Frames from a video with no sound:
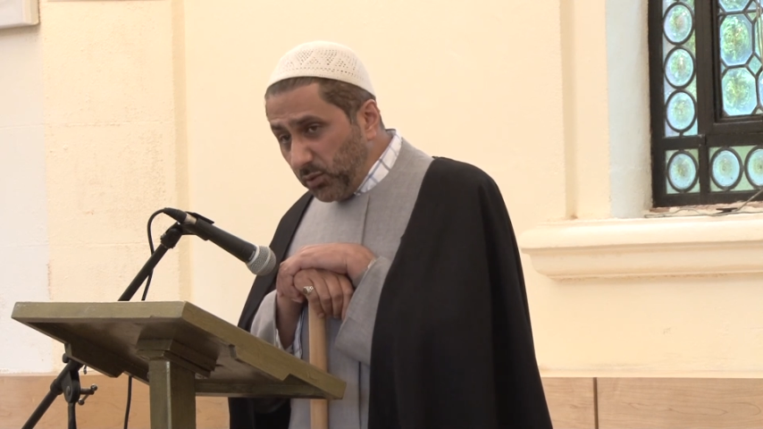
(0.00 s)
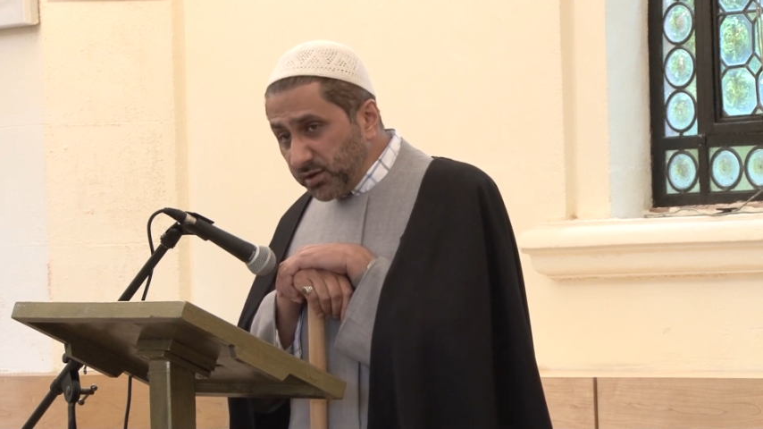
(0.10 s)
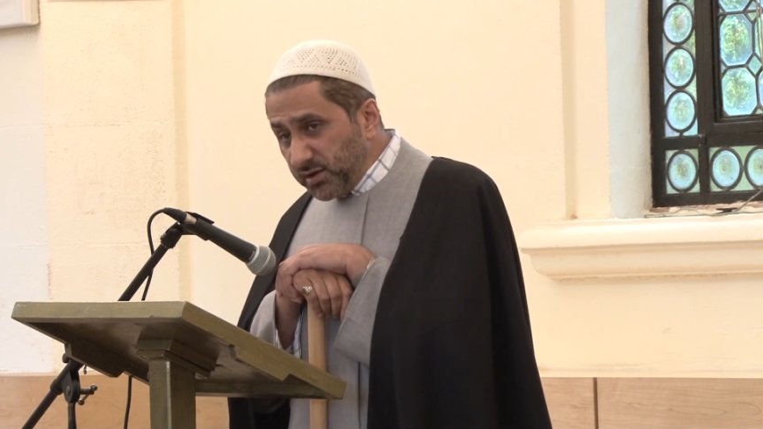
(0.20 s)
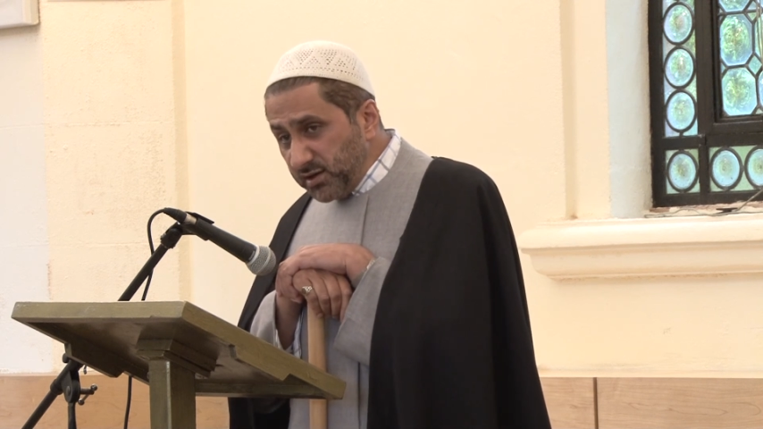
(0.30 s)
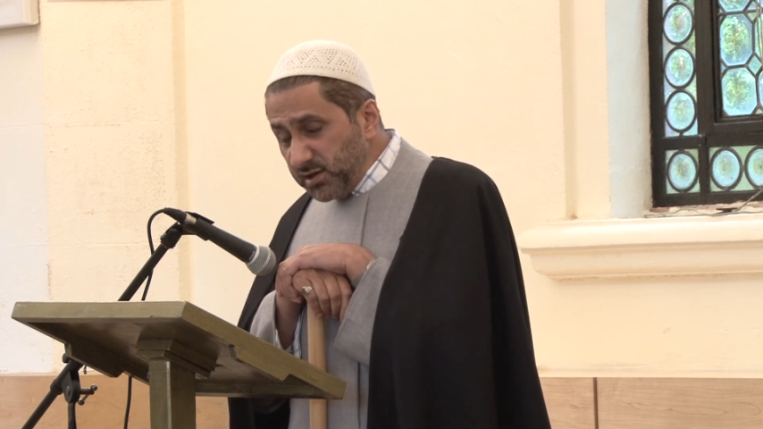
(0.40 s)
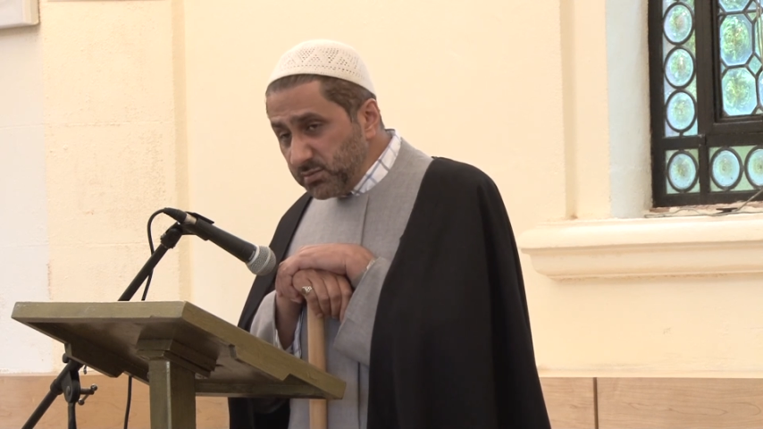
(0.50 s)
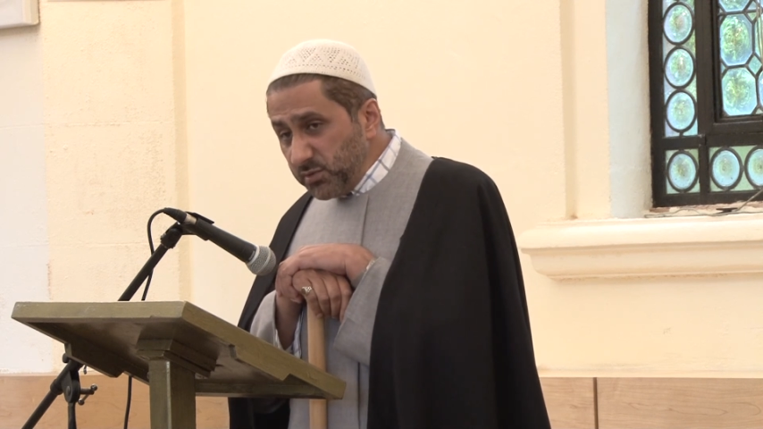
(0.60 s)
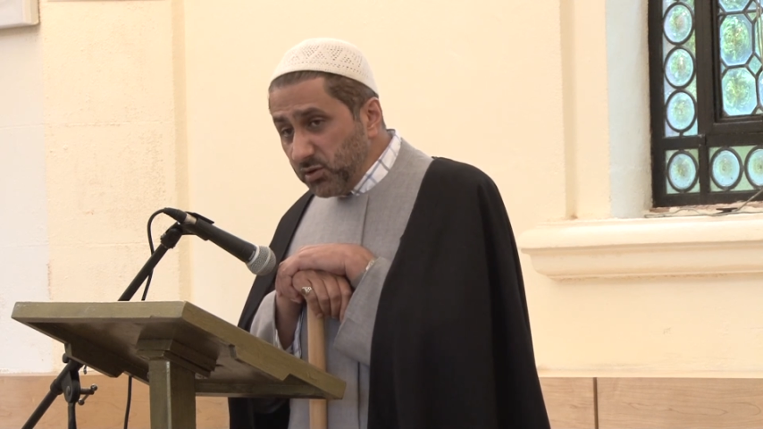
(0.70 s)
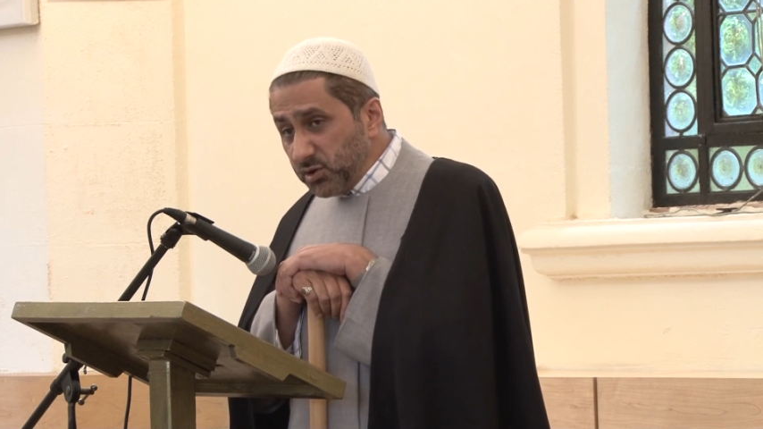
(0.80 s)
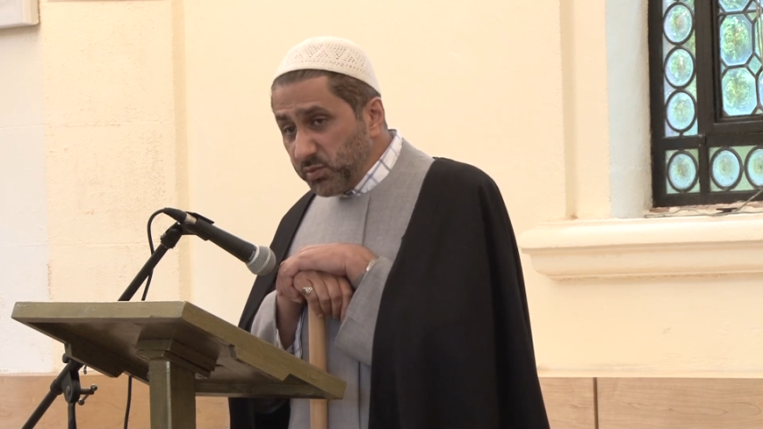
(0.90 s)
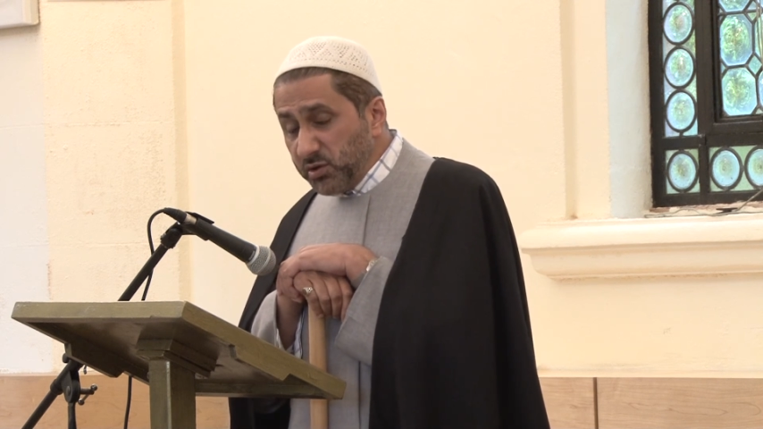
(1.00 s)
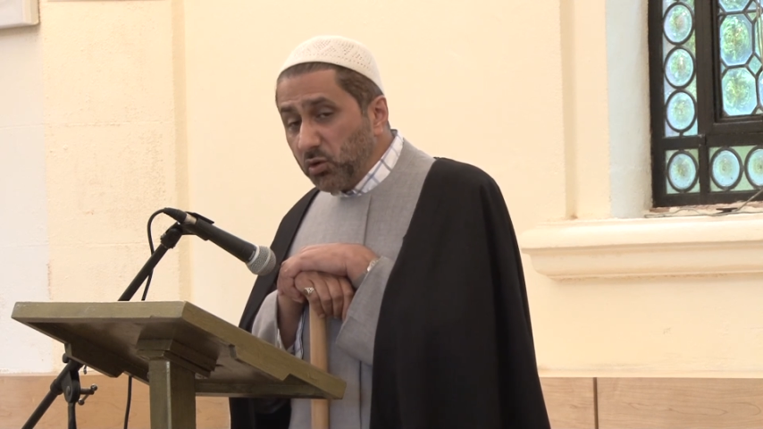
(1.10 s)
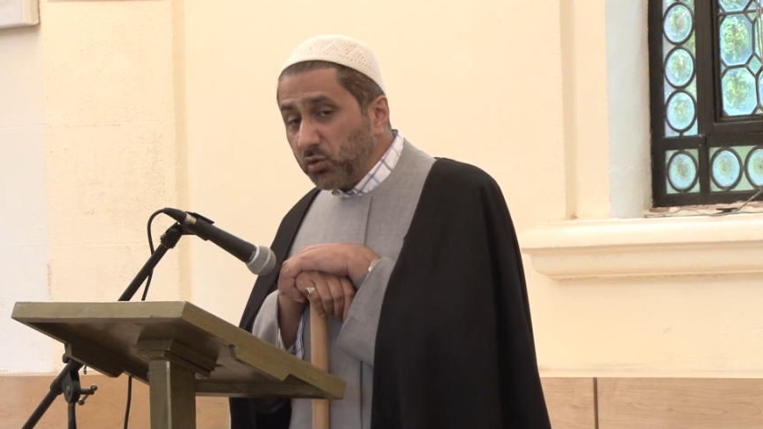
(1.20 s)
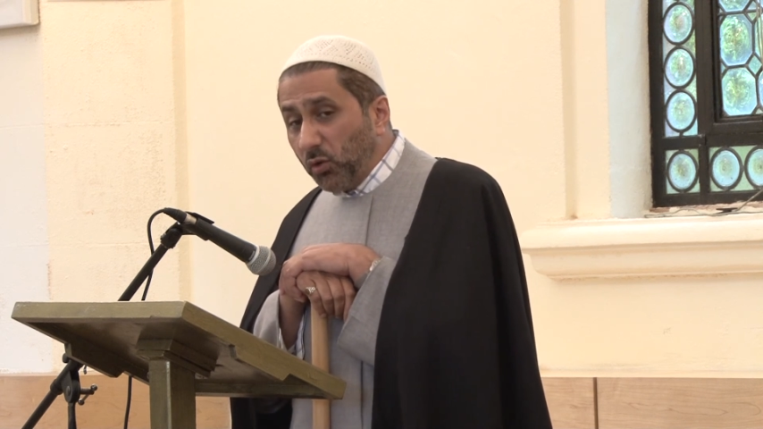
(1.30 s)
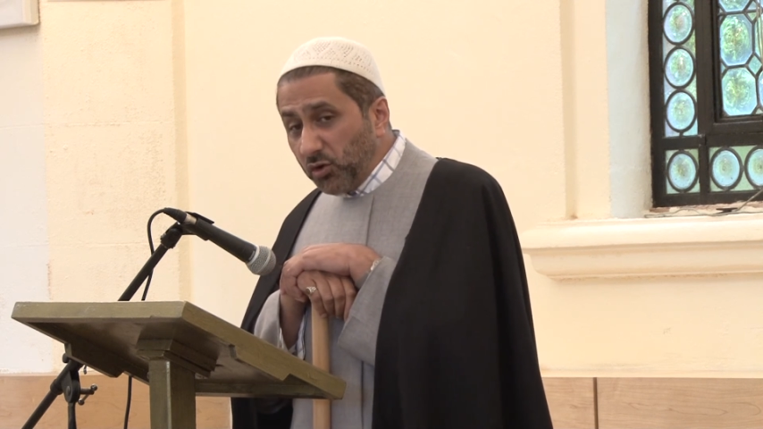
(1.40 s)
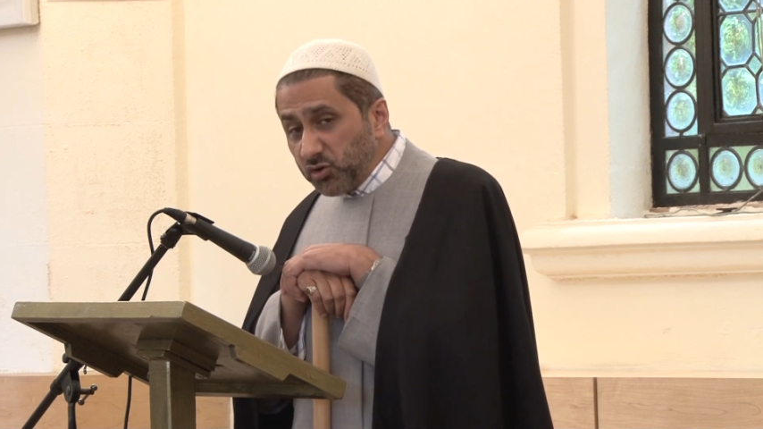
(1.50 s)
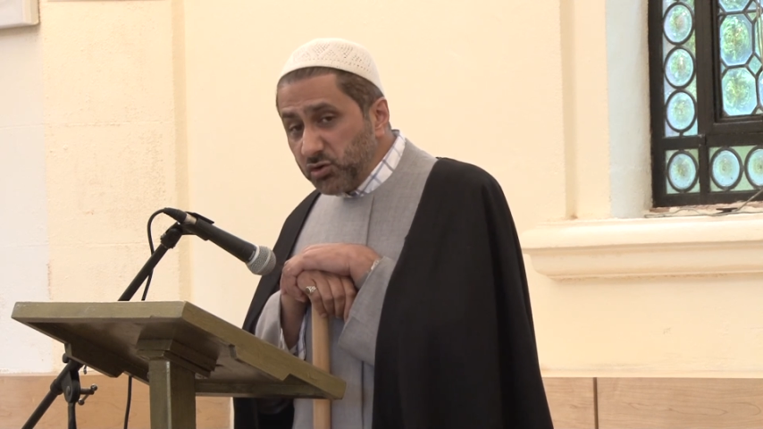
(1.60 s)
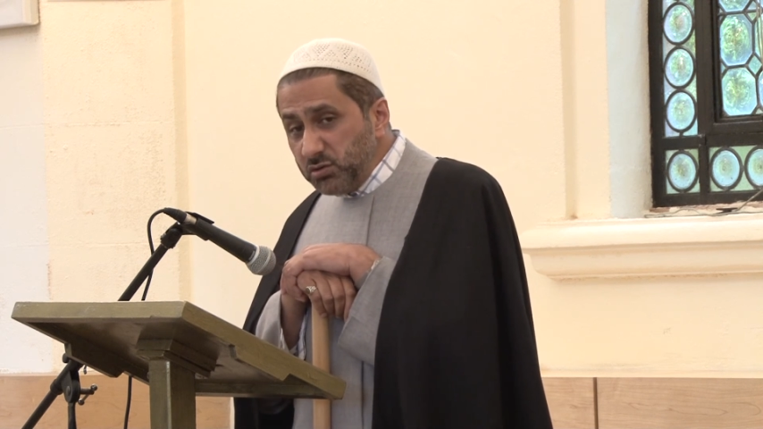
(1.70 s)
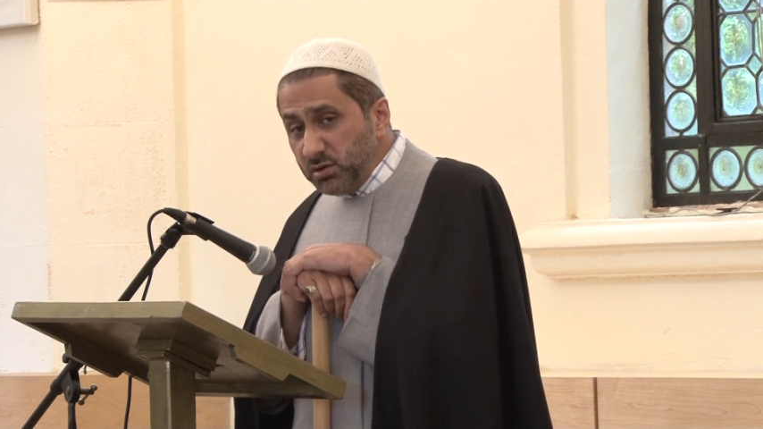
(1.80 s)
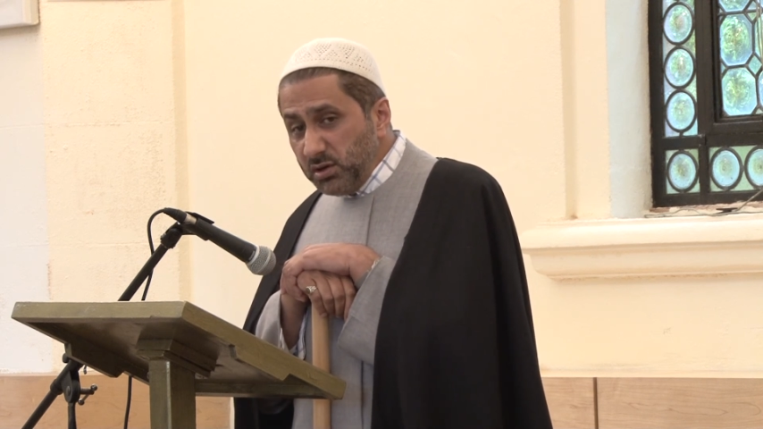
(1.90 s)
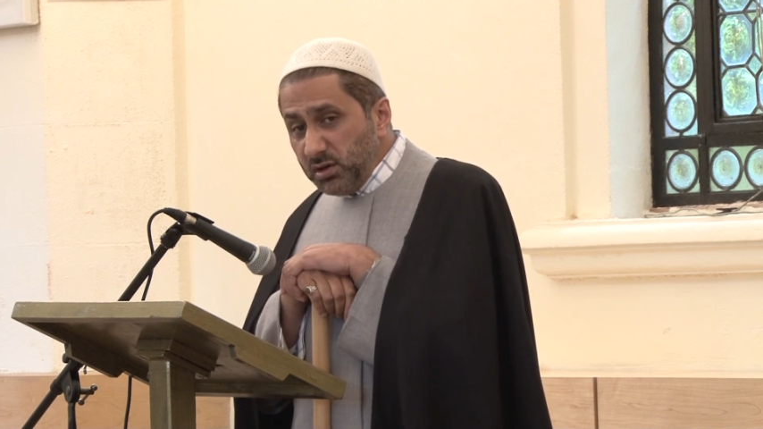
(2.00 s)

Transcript: what it is because we don't want to,